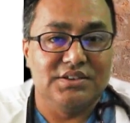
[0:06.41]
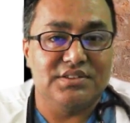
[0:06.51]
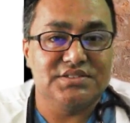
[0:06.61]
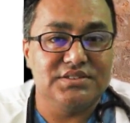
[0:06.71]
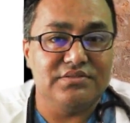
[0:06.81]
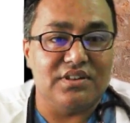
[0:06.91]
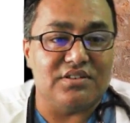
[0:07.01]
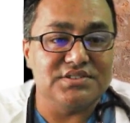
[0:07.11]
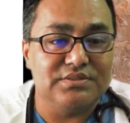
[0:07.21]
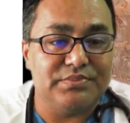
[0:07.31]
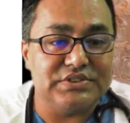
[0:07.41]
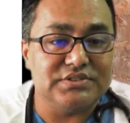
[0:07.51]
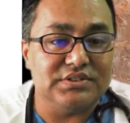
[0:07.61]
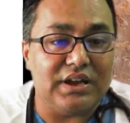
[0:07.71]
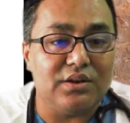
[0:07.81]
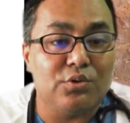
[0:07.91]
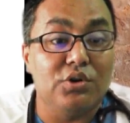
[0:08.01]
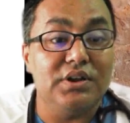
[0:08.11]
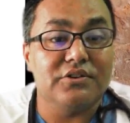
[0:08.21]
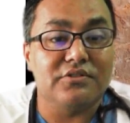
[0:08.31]
with severe constipation and
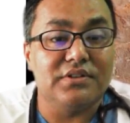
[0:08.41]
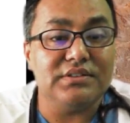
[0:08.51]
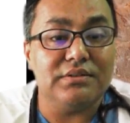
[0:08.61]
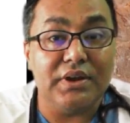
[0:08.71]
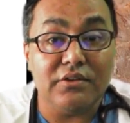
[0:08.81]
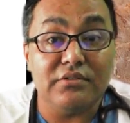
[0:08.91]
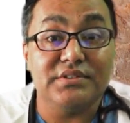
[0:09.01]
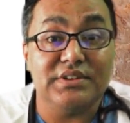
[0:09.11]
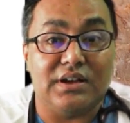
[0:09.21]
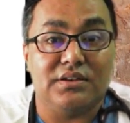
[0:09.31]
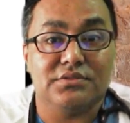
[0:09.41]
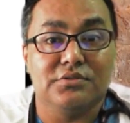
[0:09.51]
cold intolerance and menorrhagia.